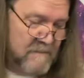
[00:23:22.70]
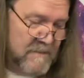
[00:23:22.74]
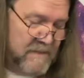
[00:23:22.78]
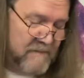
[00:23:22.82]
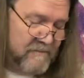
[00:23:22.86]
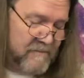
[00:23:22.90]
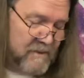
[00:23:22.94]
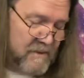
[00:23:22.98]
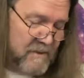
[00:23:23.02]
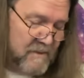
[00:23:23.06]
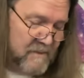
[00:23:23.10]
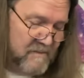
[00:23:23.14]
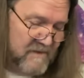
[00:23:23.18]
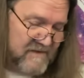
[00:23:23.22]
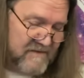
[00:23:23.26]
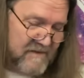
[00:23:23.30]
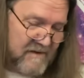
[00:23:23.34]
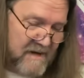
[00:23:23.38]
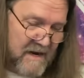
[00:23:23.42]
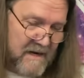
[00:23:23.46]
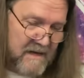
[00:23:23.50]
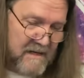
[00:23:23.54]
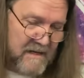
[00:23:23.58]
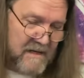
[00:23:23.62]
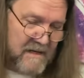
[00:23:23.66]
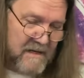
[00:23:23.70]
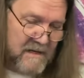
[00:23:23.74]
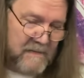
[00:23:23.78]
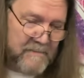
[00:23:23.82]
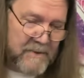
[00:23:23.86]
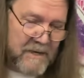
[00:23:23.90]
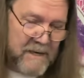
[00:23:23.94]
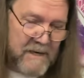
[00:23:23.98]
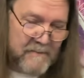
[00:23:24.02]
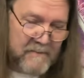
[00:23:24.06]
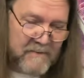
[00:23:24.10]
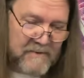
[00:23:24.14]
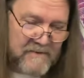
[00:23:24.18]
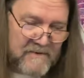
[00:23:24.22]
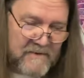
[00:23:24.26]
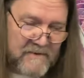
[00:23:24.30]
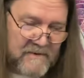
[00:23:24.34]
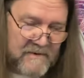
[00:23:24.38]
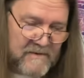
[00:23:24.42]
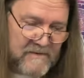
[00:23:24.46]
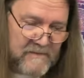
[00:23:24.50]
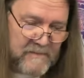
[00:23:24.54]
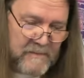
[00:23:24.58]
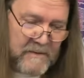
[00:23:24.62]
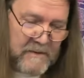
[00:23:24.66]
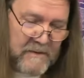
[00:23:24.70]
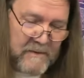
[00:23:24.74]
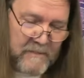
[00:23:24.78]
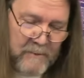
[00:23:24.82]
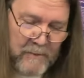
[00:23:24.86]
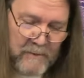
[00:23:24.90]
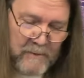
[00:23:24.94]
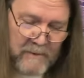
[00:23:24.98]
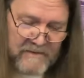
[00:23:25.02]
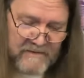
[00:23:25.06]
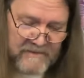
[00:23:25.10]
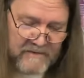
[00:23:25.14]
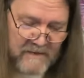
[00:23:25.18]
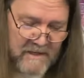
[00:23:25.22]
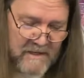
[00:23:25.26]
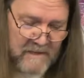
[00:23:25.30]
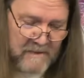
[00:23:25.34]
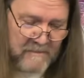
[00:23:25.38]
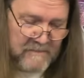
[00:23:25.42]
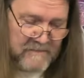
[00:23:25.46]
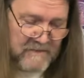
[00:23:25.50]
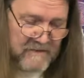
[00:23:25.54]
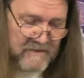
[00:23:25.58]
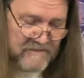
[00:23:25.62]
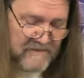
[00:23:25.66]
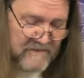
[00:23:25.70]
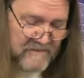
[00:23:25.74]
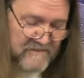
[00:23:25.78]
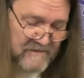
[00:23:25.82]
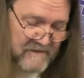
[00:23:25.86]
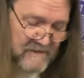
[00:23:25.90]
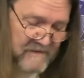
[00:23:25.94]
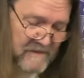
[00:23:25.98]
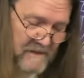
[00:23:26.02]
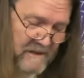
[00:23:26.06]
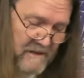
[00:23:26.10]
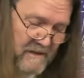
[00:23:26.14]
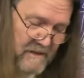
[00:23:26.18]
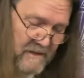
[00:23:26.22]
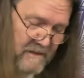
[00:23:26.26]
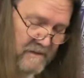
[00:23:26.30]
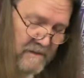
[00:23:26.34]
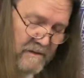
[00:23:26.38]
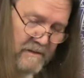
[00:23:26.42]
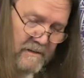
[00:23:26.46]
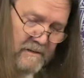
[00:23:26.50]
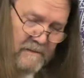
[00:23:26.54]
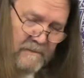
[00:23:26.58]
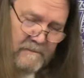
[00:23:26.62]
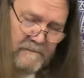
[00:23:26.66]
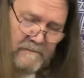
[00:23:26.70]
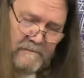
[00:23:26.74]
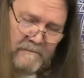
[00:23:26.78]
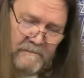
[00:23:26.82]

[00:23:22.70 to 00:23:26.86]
If you're going to be signing any papers at this particular point in time, because I see that in here,